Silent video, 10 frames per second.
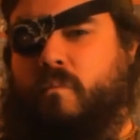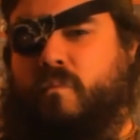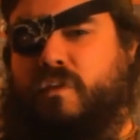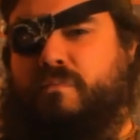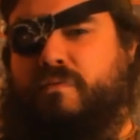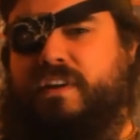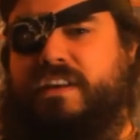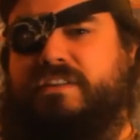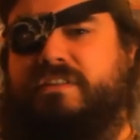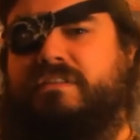And the
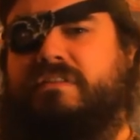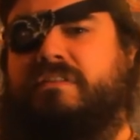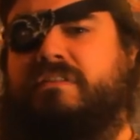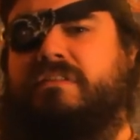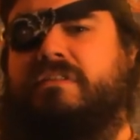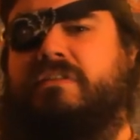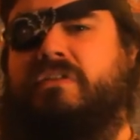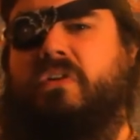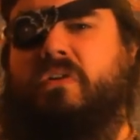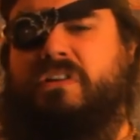priest
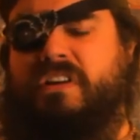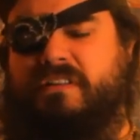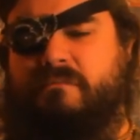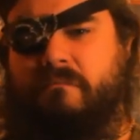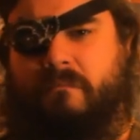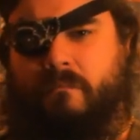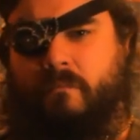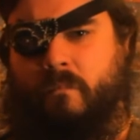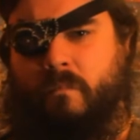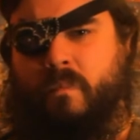looked at
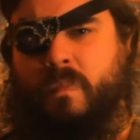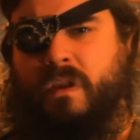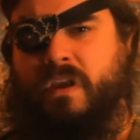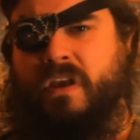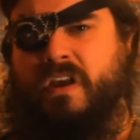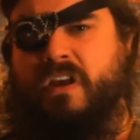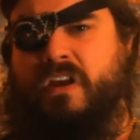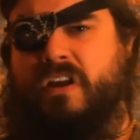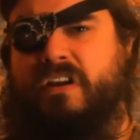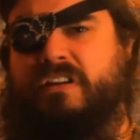him
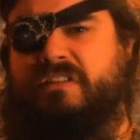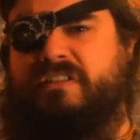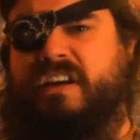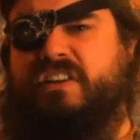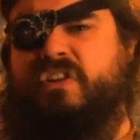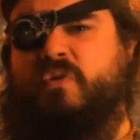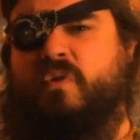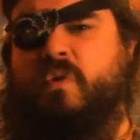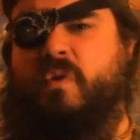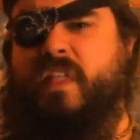and said,
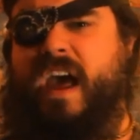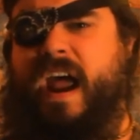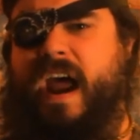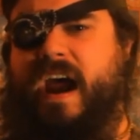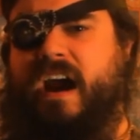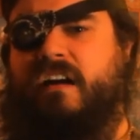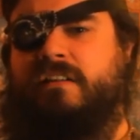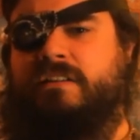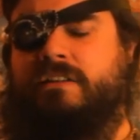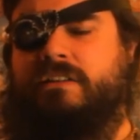"You there,
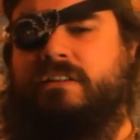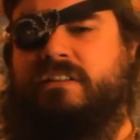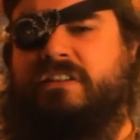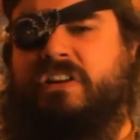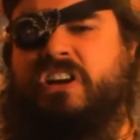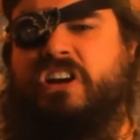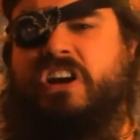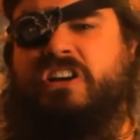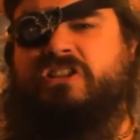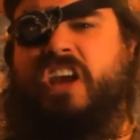
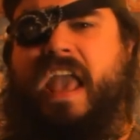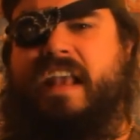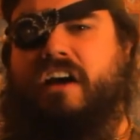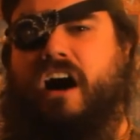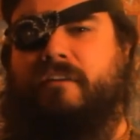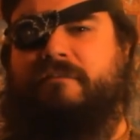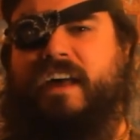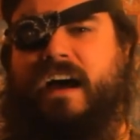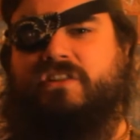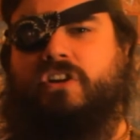take off
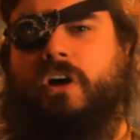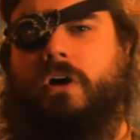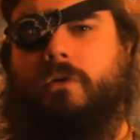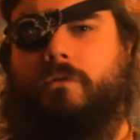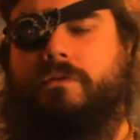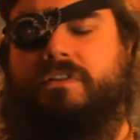that coat."